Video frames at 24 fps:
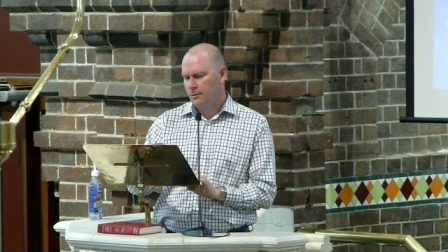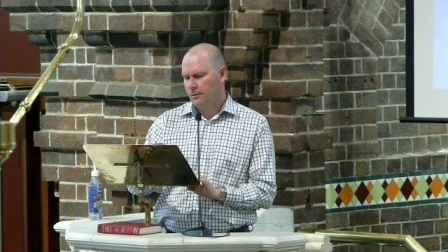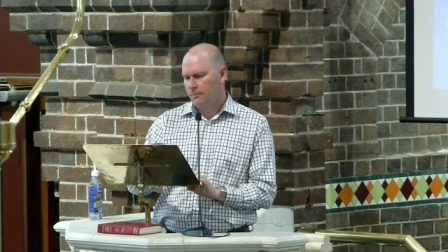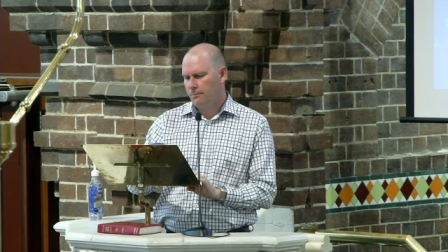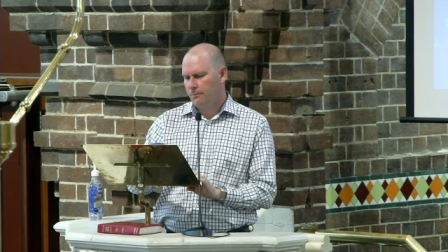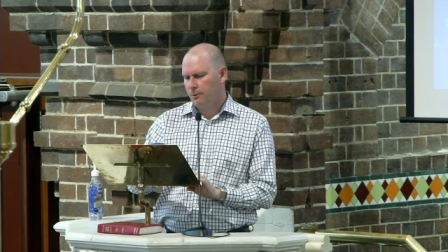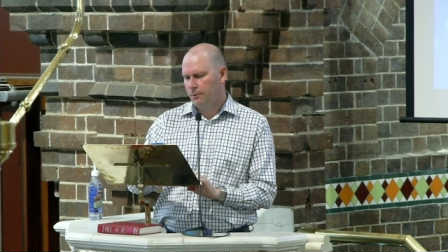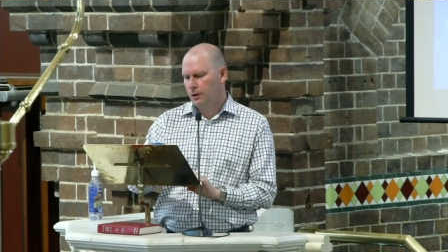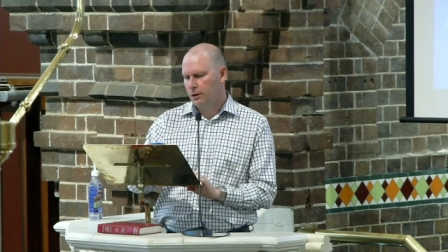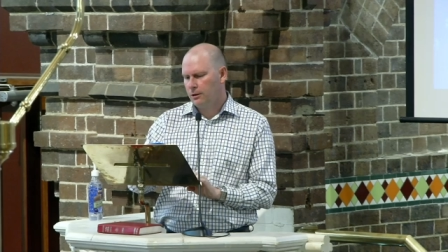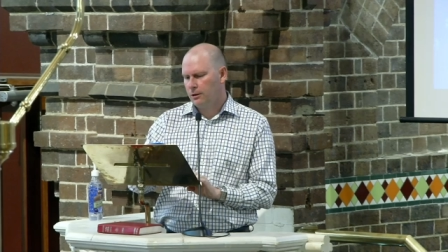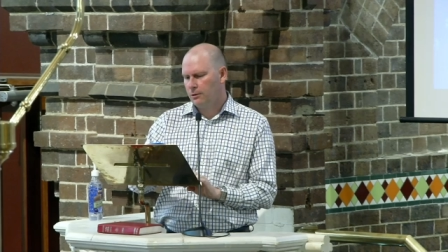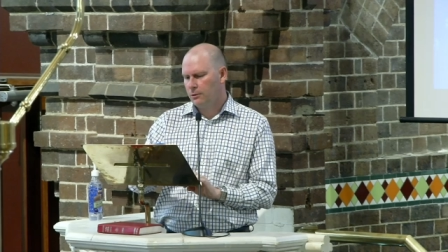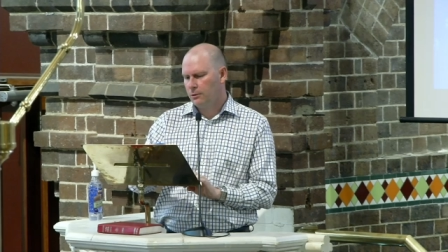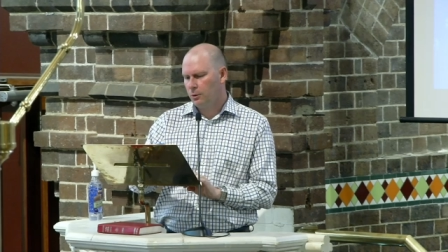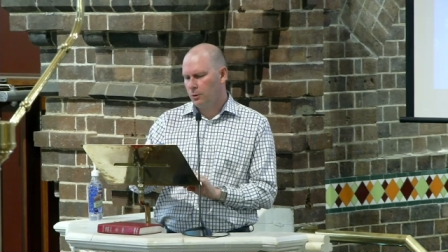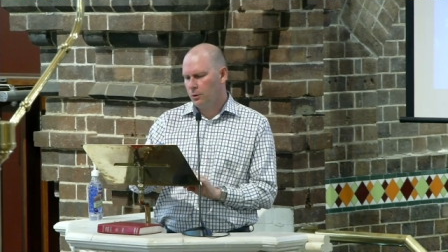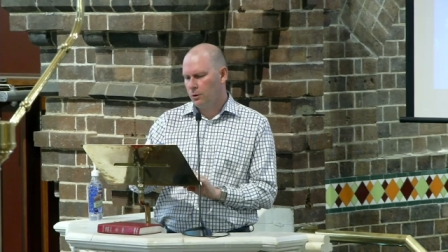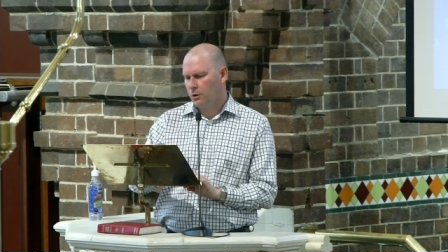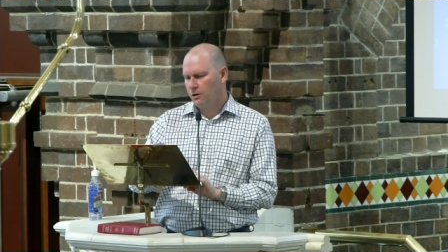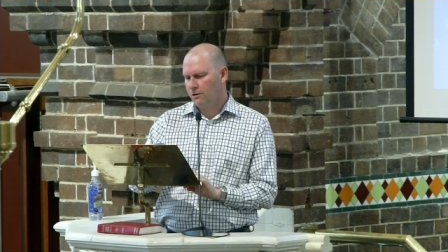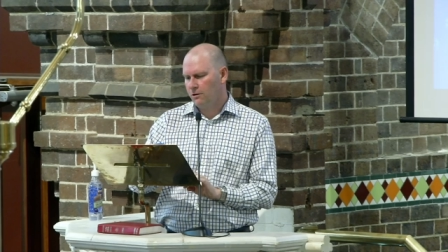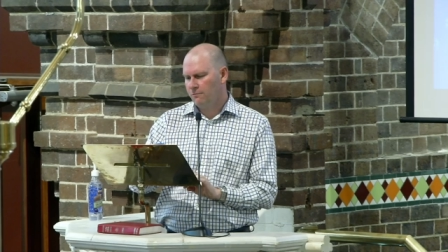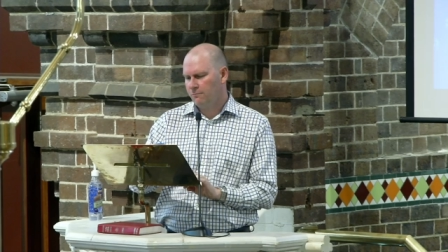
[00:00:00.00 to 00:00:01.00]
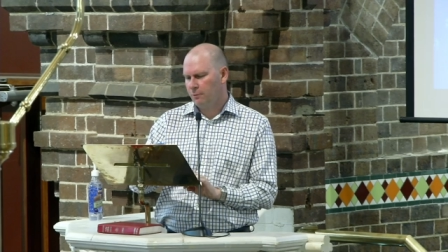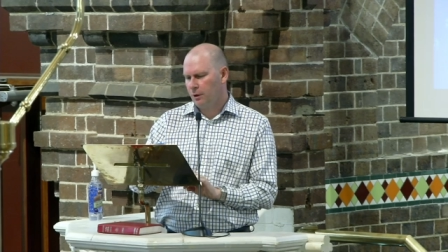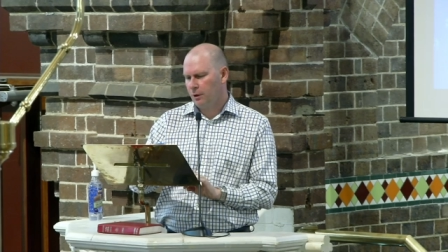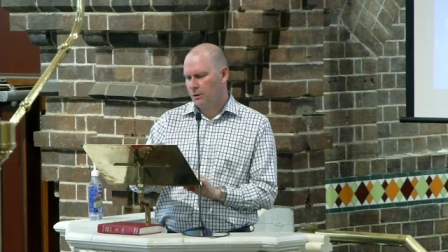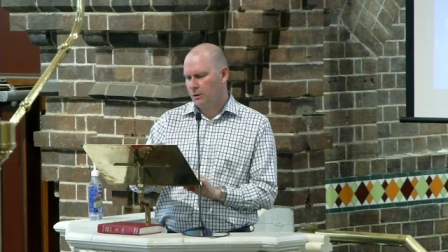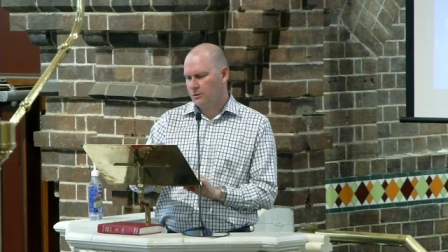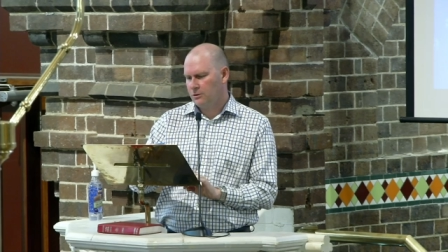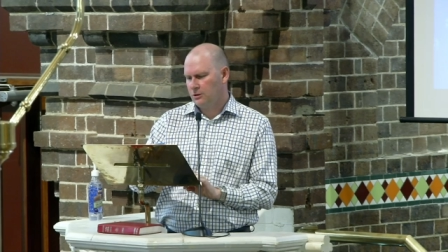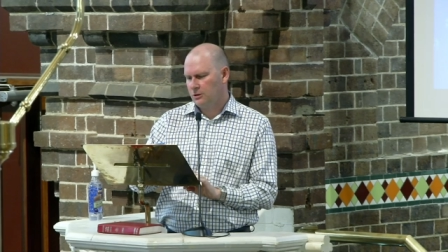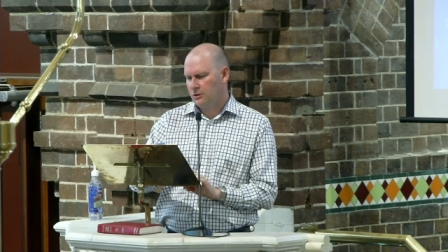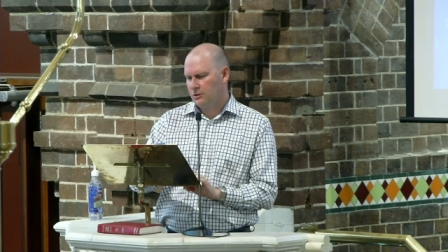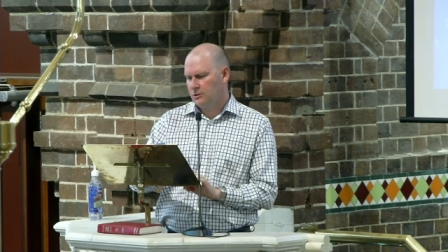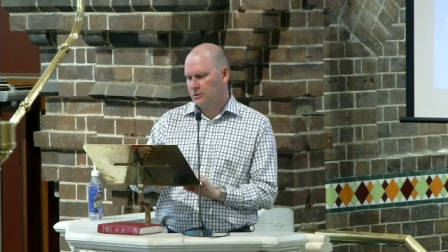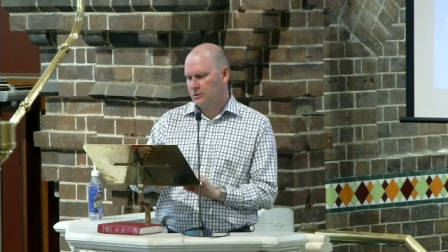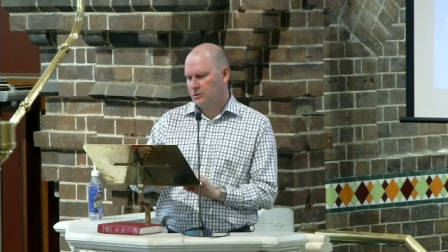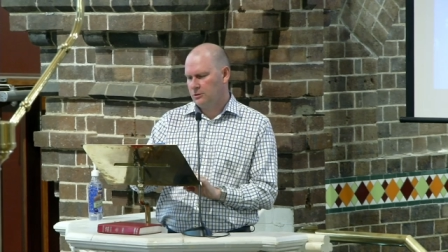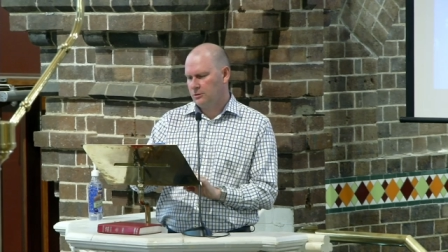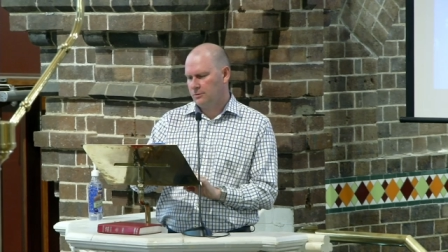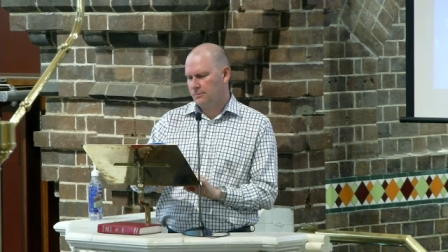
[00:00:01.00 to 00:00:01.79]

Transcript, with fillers: by the law of Moses.